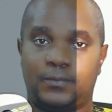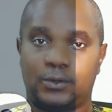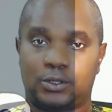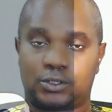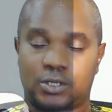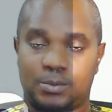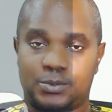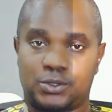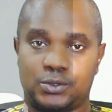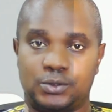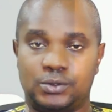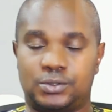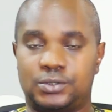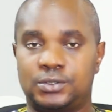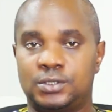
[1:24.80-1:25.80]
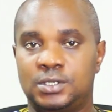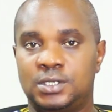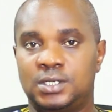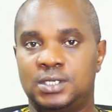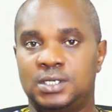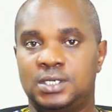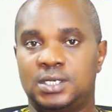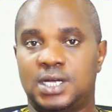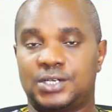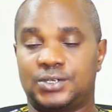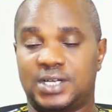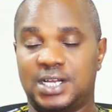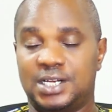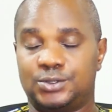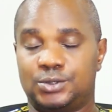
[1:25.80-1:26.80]
Photoshop suit. I
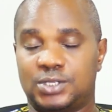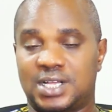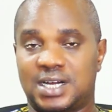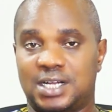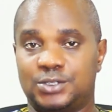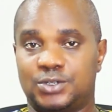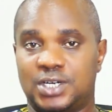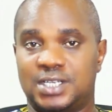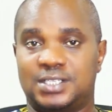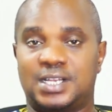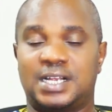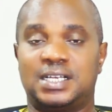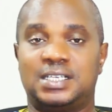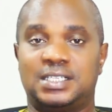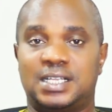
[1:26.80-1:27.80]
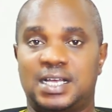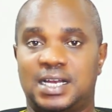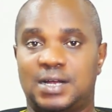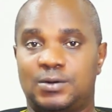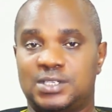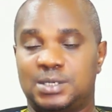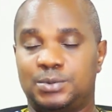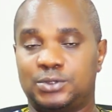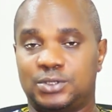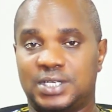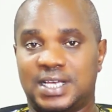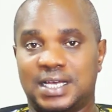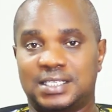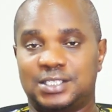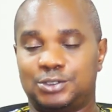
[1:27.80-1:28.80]
should get the 2023. Then I was able to
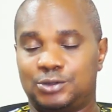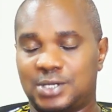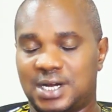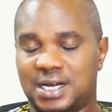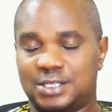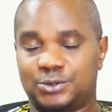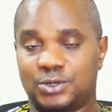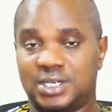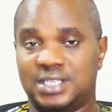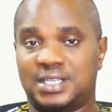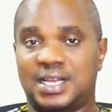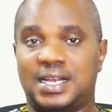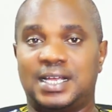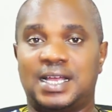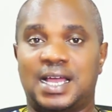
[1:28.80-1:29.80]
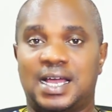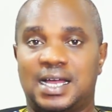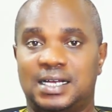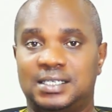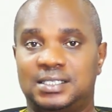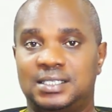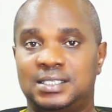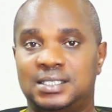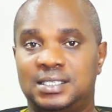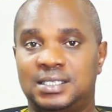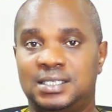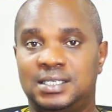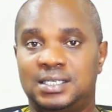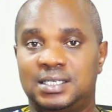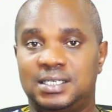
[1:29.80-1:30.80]
get the 2023, and
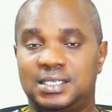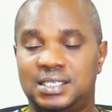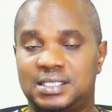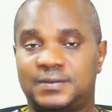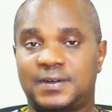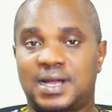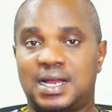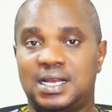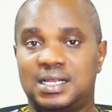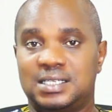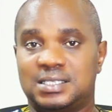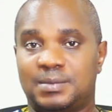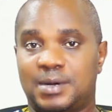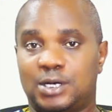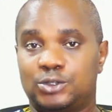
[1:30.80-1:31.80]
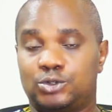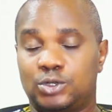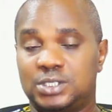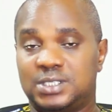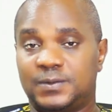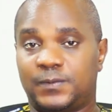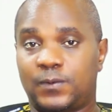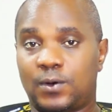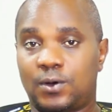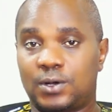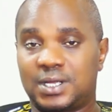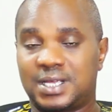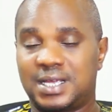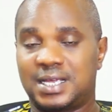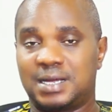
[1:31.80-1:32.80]
this file is about
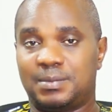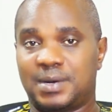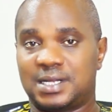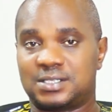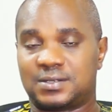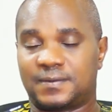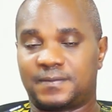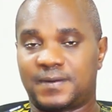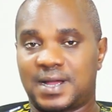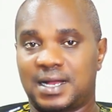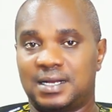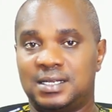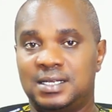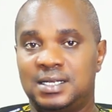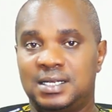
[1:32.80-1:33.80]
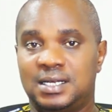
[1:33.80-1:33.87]
24 gigabytes of file.